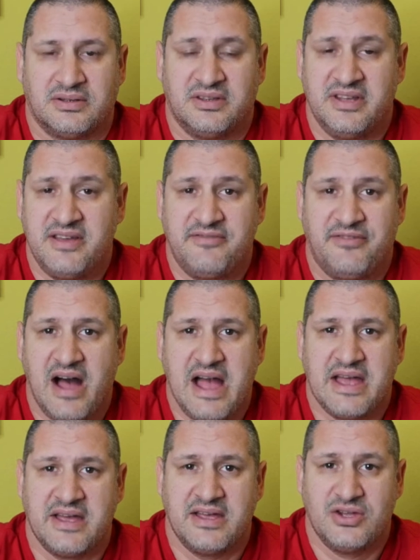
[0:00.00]

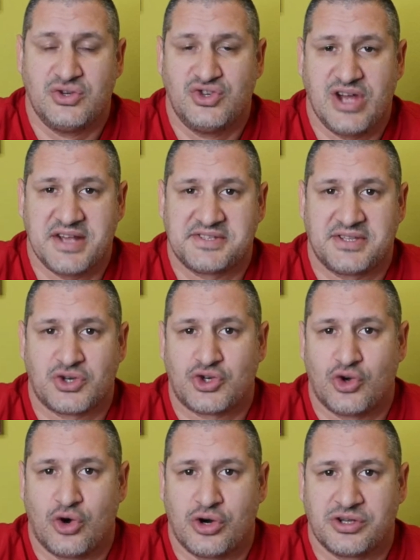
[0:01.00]
DeFi is just a
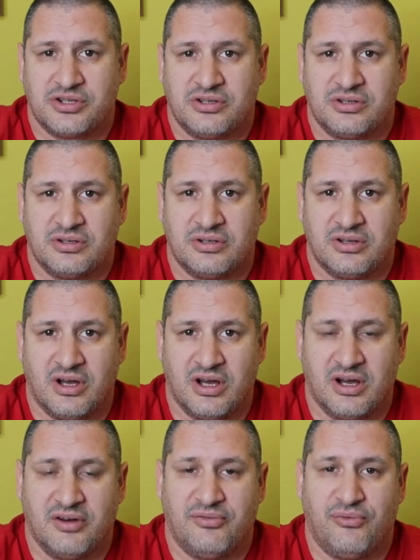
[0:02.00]
short
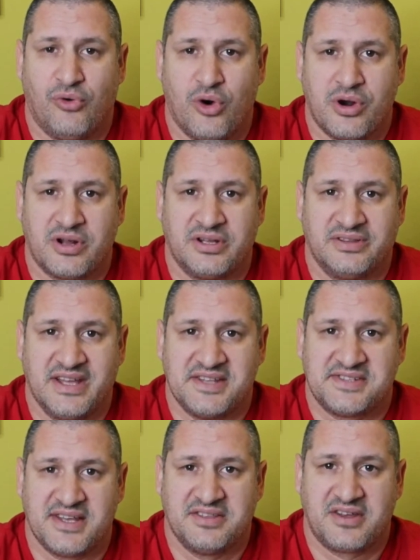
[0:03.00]
for
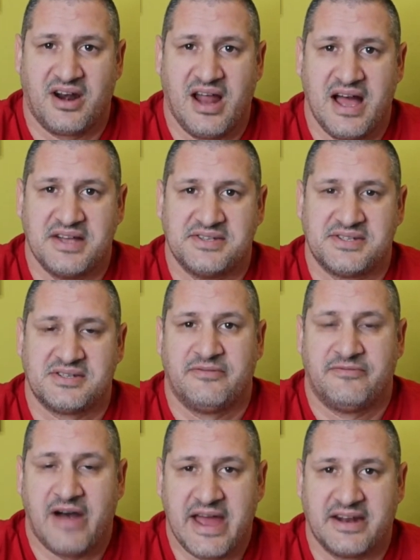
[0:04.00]
decentralized
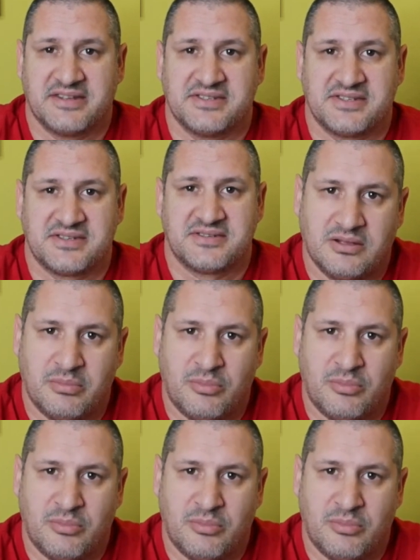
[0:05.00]
finance. The